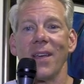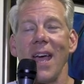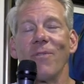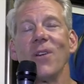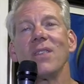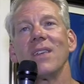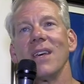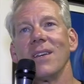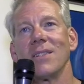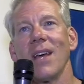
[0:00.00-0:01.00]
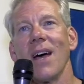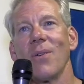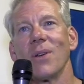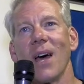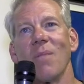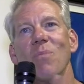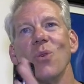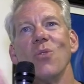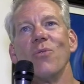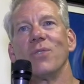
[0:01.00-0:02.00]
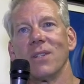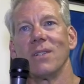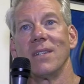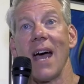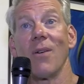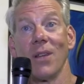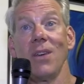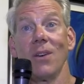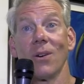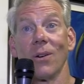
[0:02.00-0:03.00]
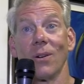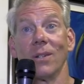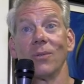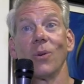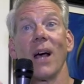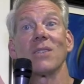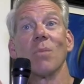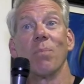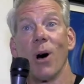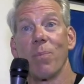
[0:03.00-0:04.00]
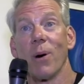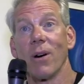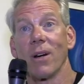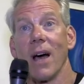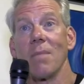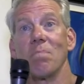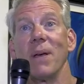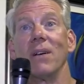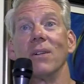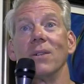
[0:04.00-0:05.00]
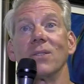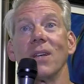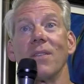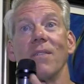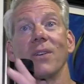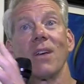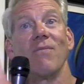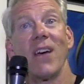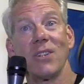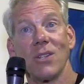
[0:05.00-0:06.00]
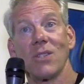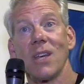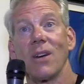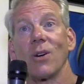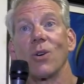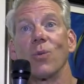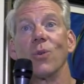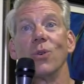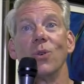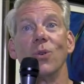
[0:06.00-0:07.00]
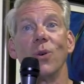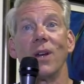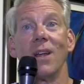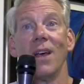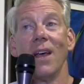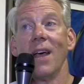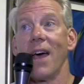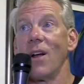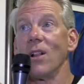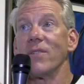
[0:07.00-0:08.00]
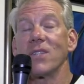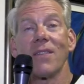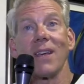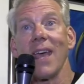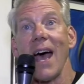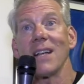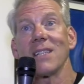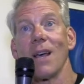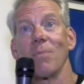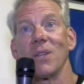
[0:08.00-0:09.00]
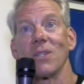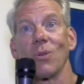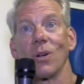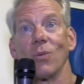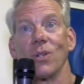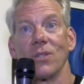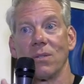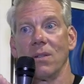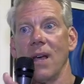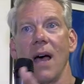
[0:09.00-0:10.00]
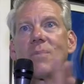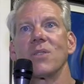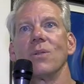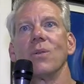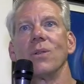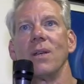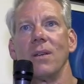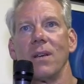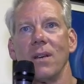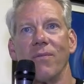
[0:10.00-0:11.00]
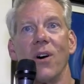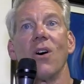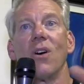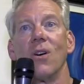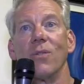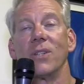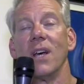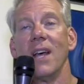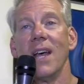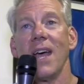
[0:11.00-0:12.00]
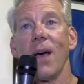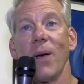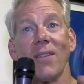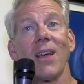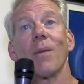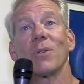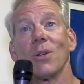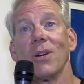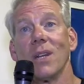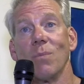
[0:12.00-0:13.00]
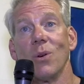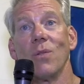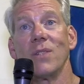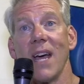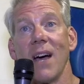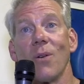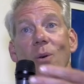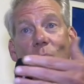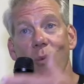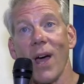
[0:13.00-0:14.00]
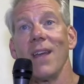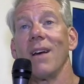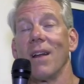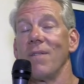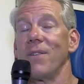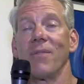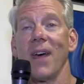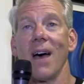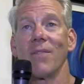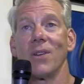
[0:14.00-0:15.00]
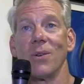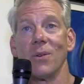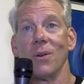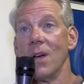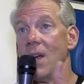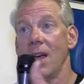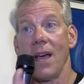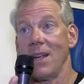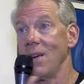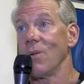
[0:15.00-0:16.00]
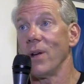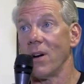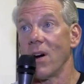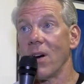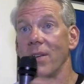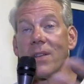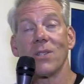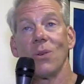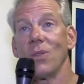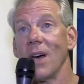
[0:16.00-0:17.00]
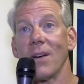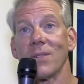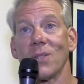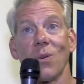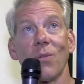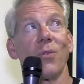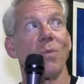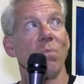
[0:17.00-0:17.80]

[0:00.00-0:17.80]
everything in town kind of moved down here as the ballpark got built and the convention center grew, and all of a sudden the gas lamp district was absolutely evolved, and we had the opportunity to move down right on Fifth Avenue, and here we are in this 2,000 square foot